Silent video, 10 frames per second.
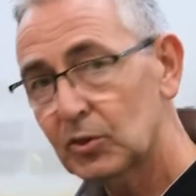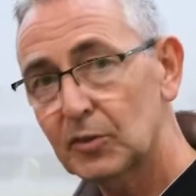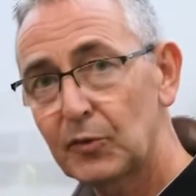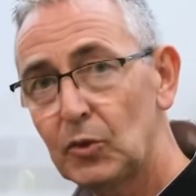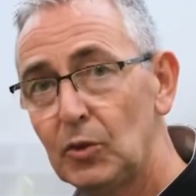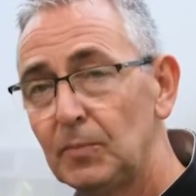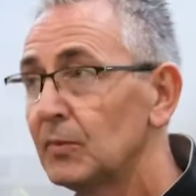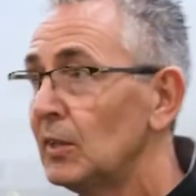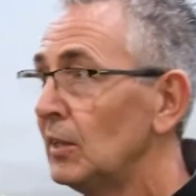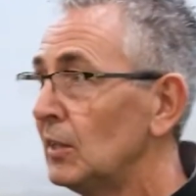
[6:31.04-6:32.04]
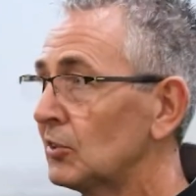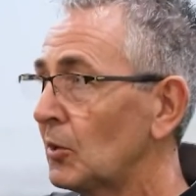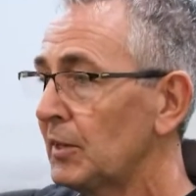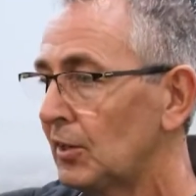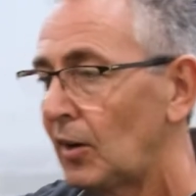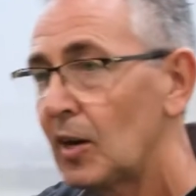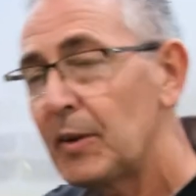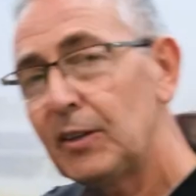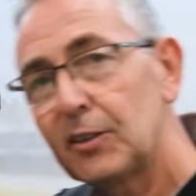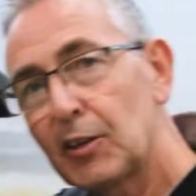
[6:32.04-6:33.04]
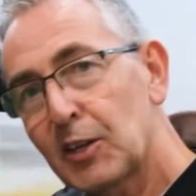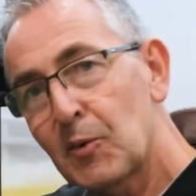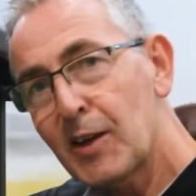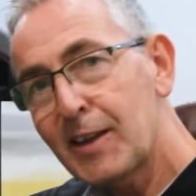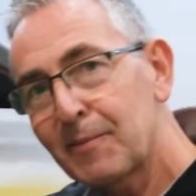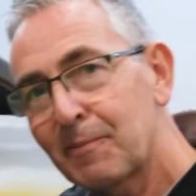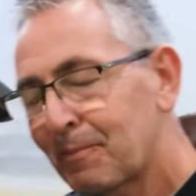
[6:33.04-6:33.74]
onto the floor, so when you climb in you don't get wet.